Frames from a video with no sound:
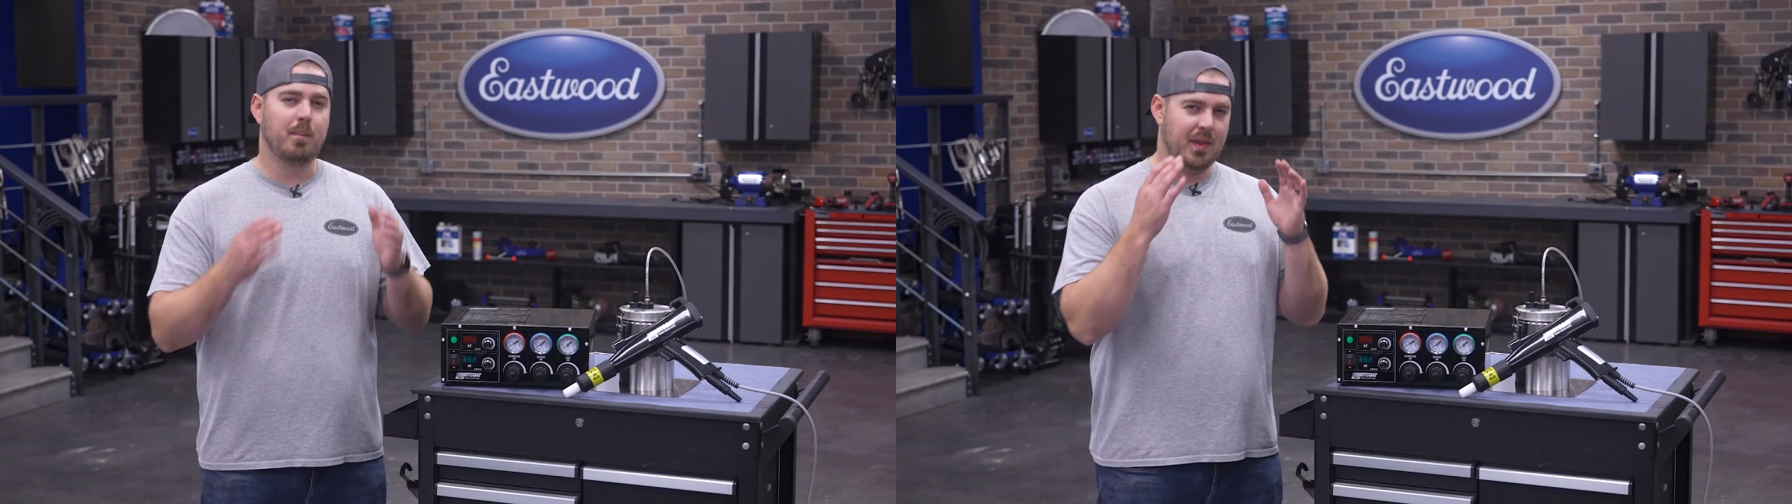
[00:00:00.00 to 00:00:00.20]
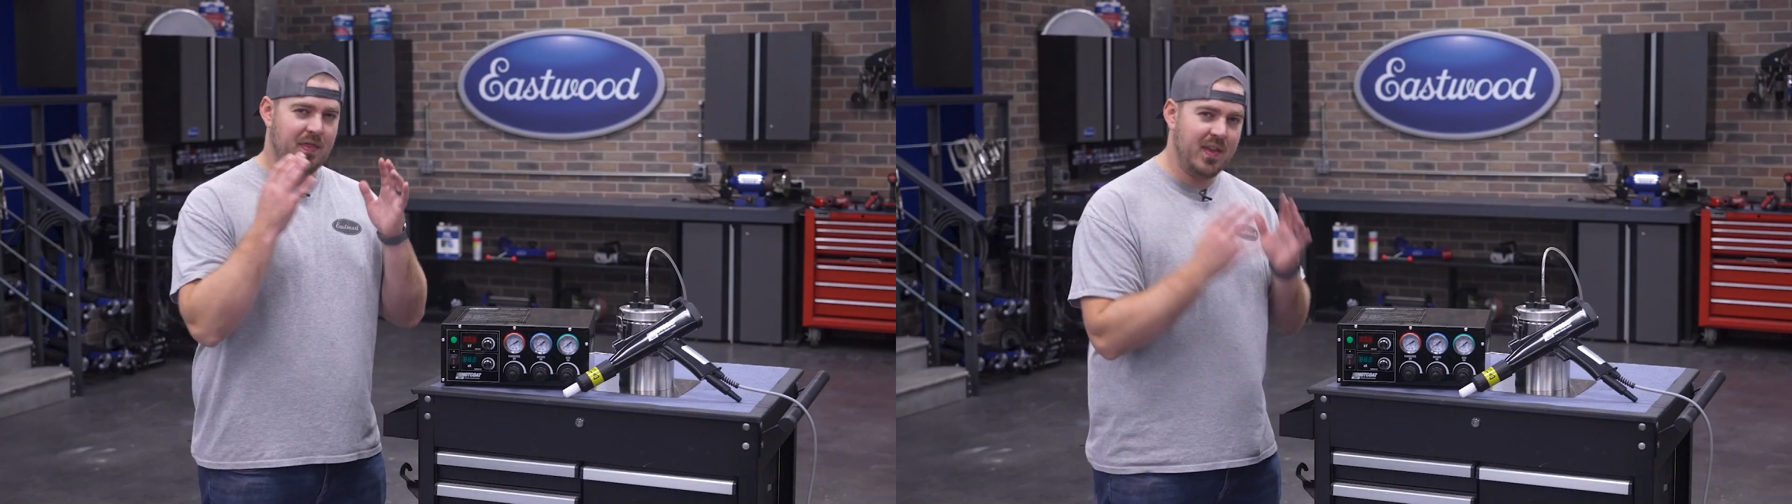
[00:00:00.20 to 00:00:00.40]

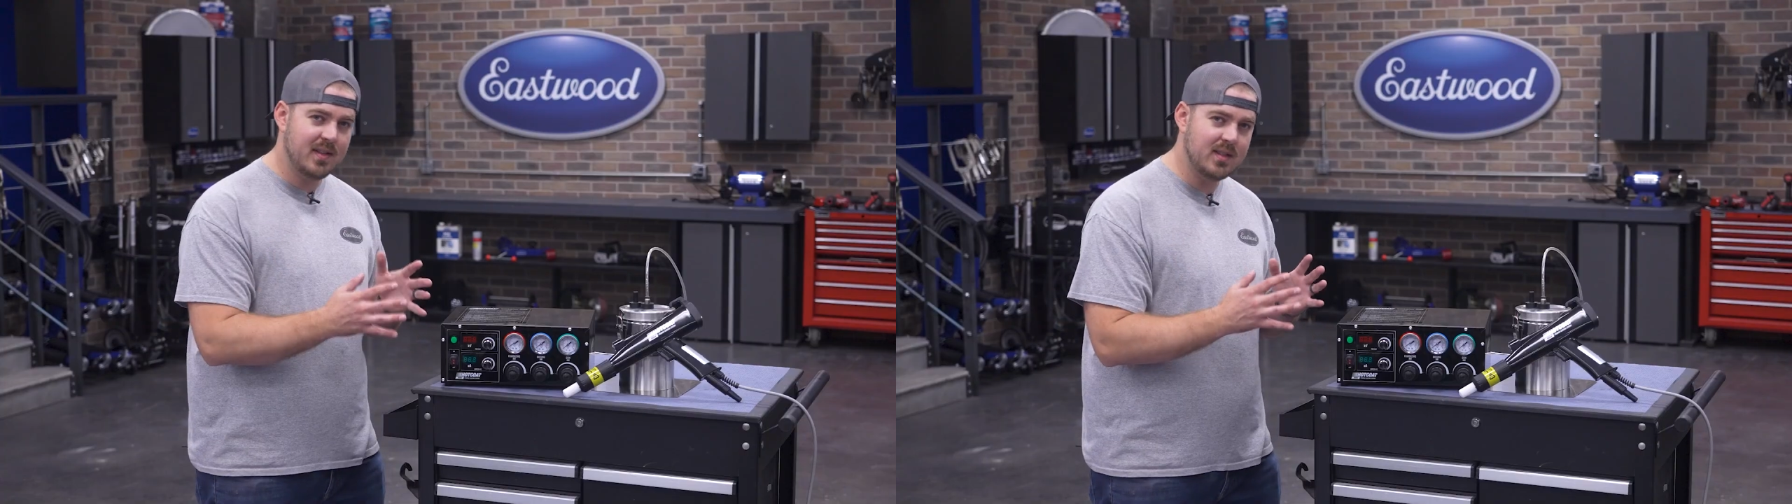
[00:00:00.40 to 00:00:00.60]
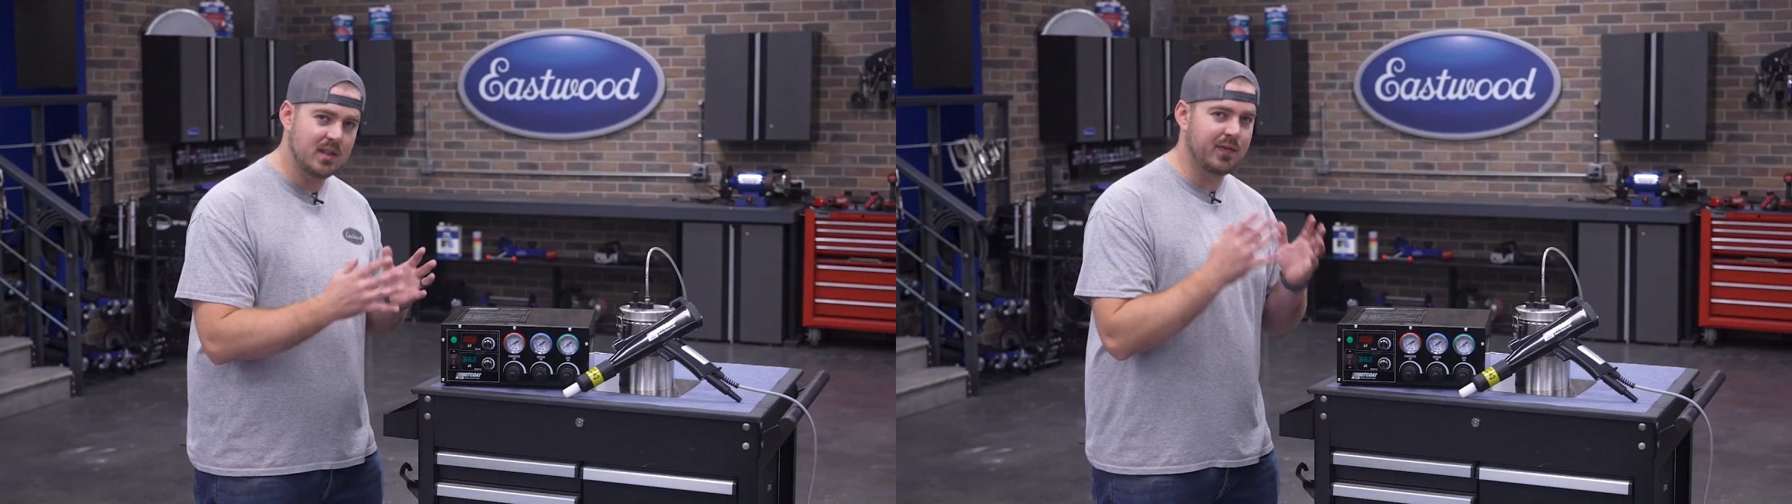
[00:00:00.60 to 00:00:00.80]
but
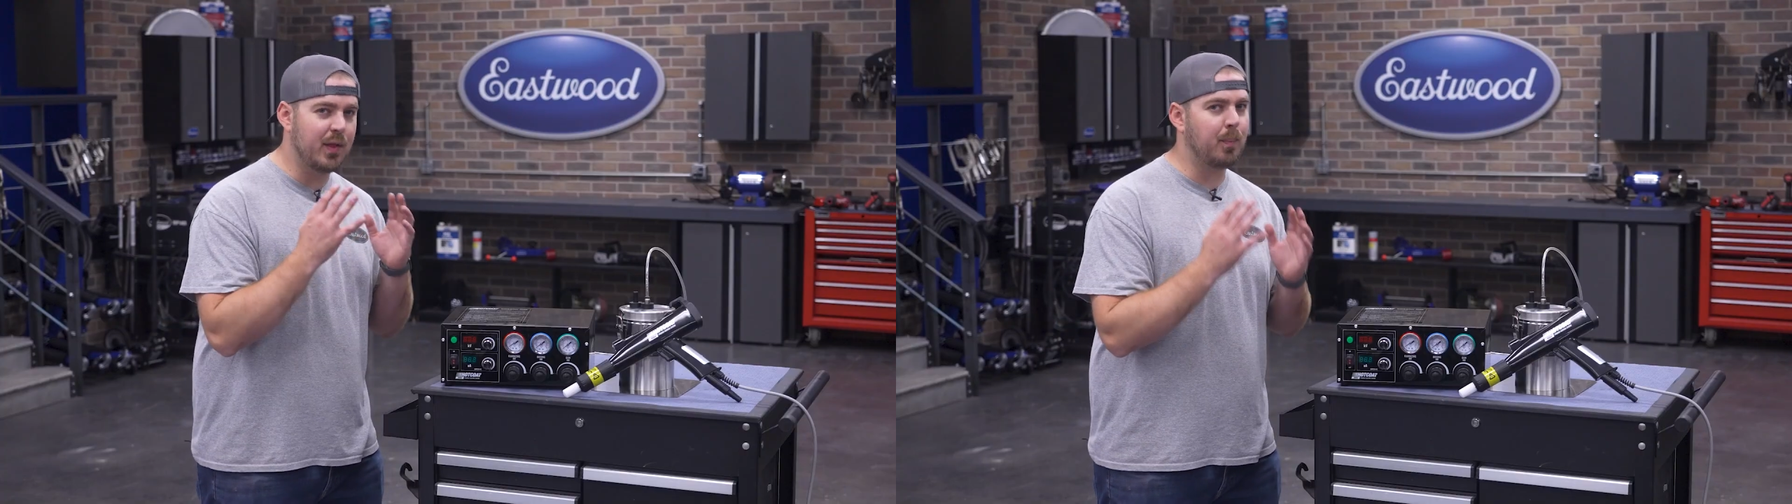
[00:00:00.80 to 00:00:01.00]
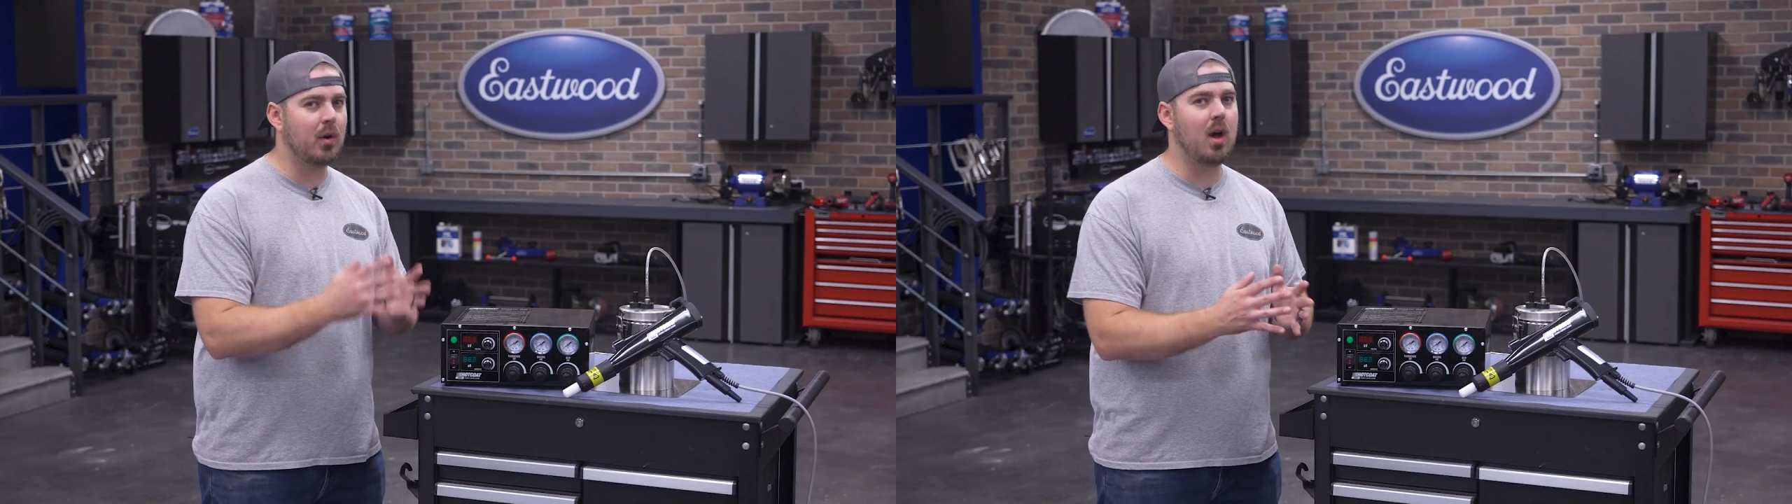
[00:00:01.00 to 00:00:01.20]
this is for
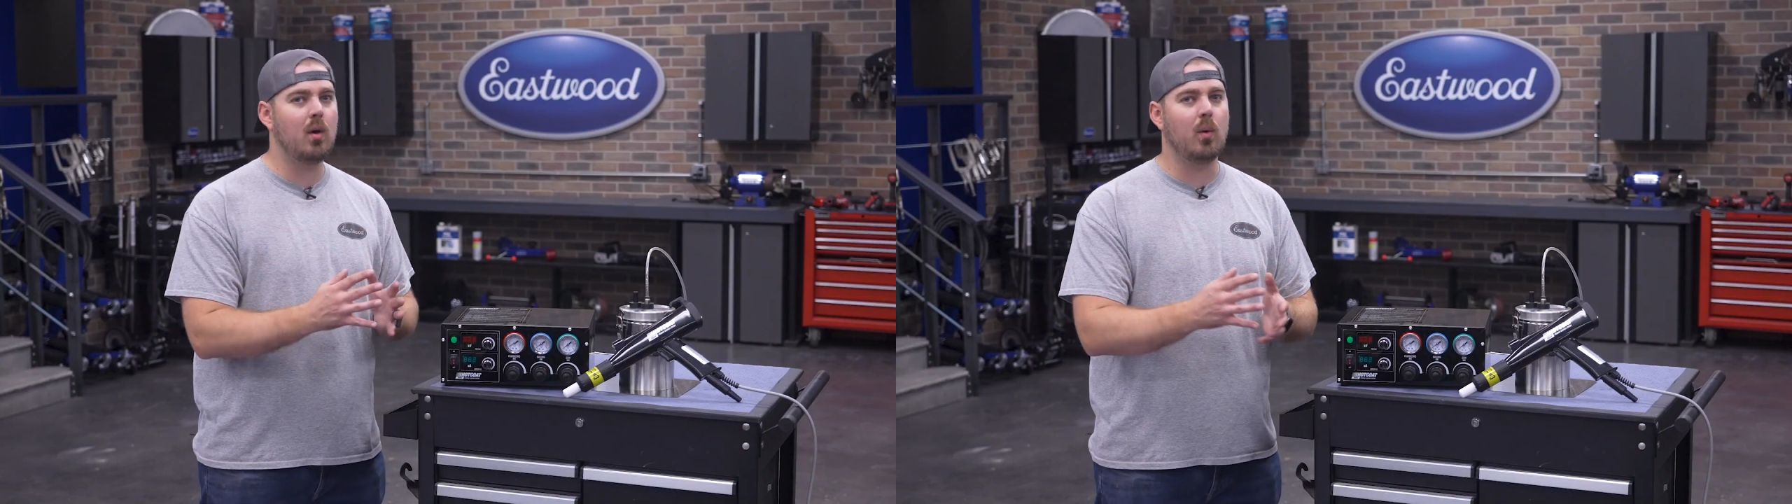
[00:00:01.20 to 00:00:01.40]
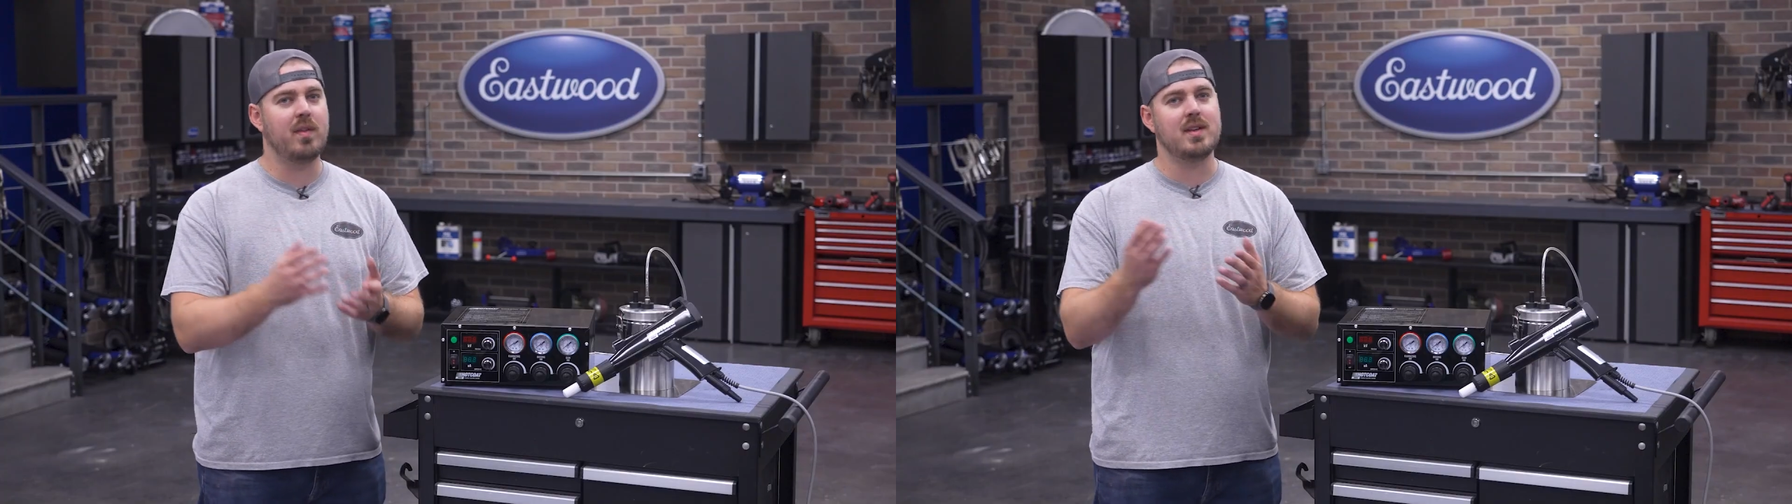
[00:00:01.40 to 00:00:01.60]
the
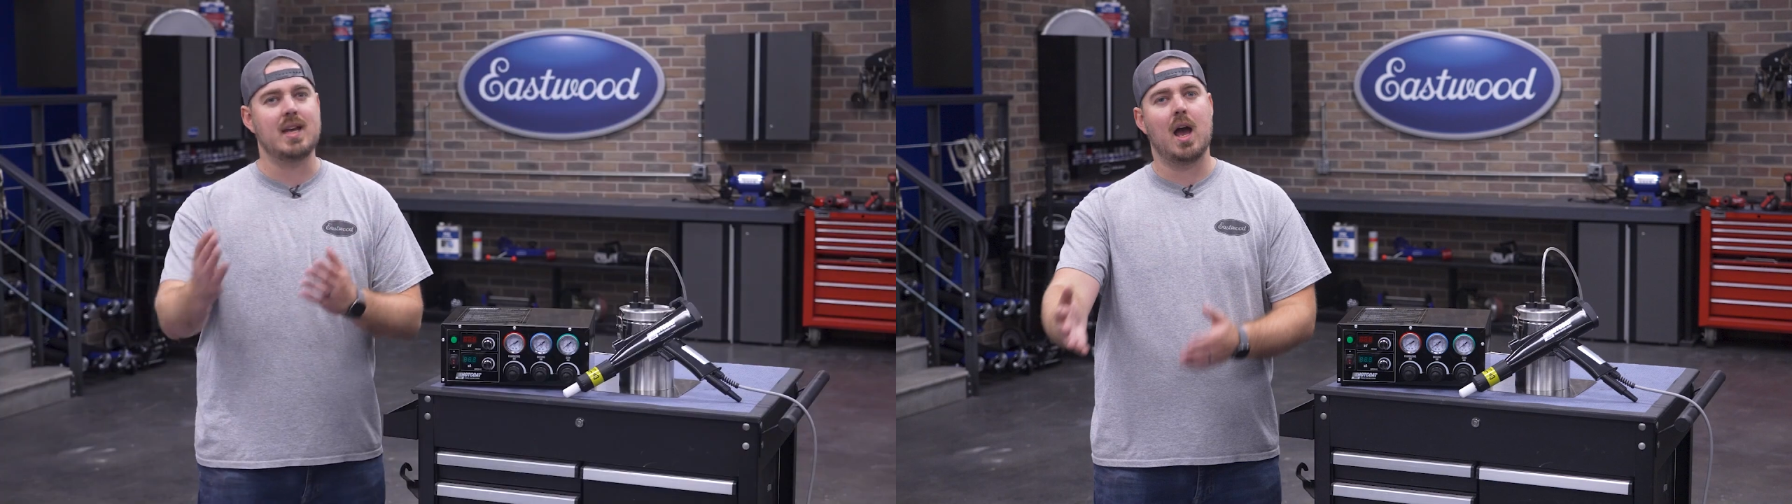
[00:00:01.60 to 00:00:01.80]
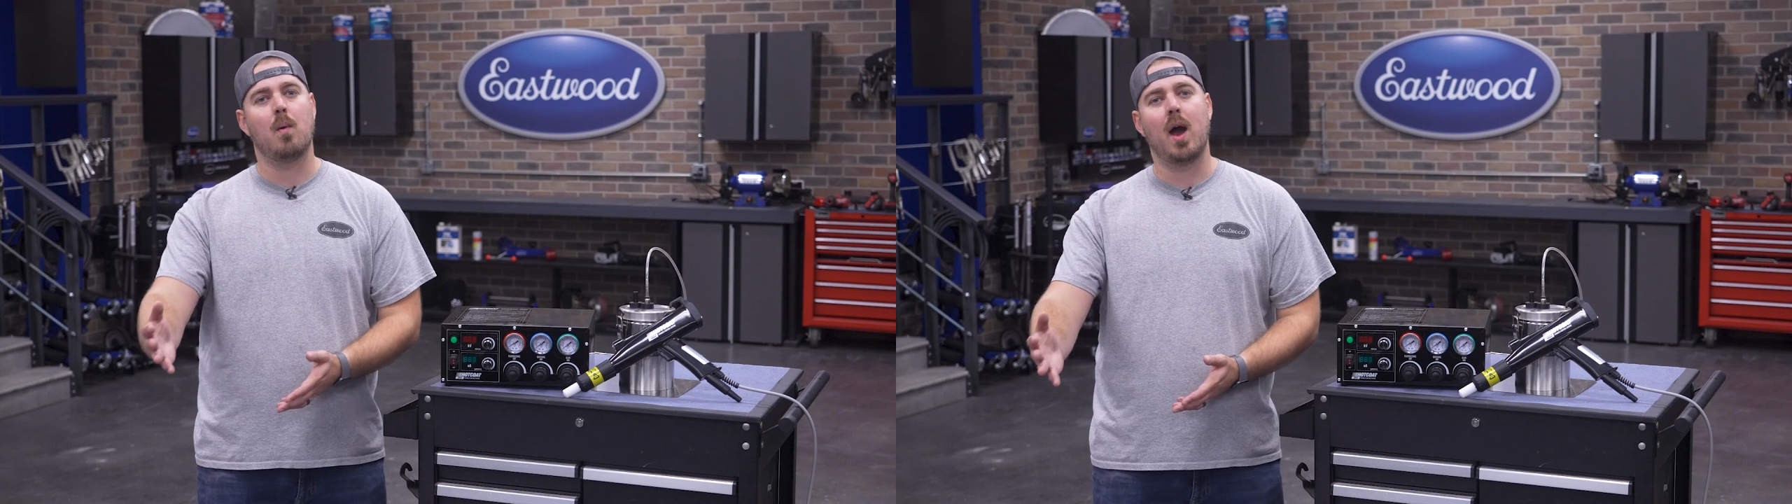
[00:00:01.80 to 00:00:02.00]
pro or the
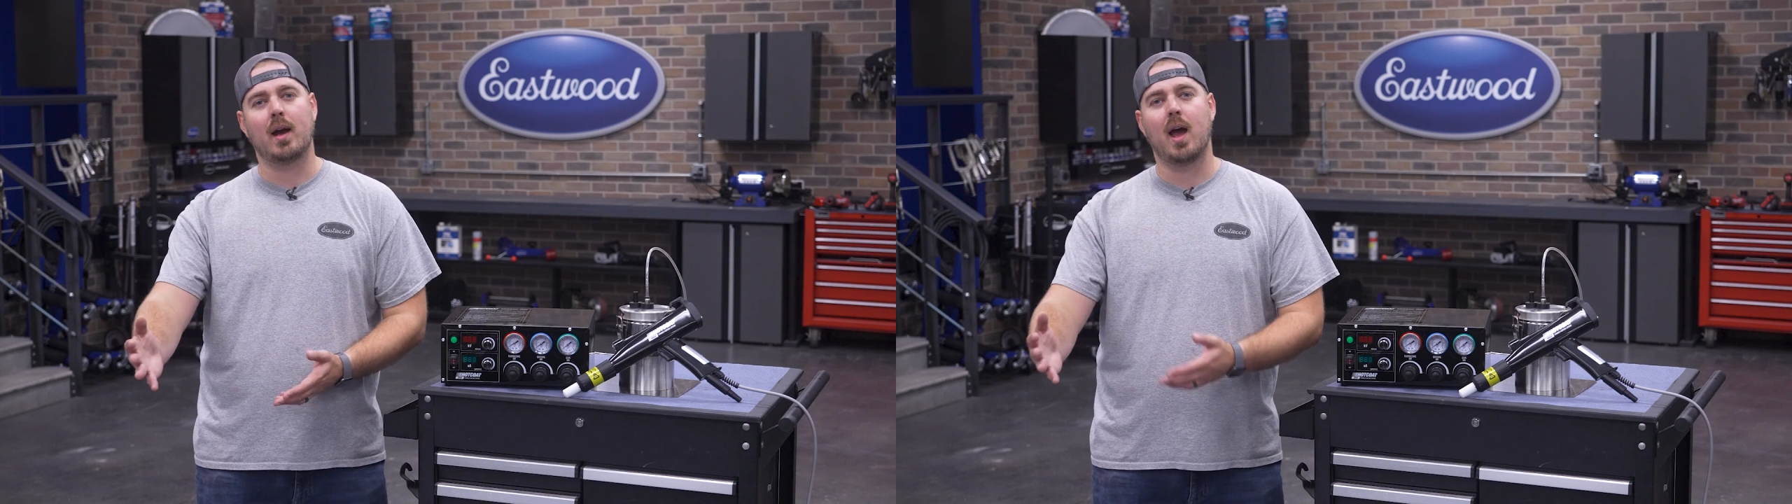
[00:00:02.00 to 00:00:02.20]
DIY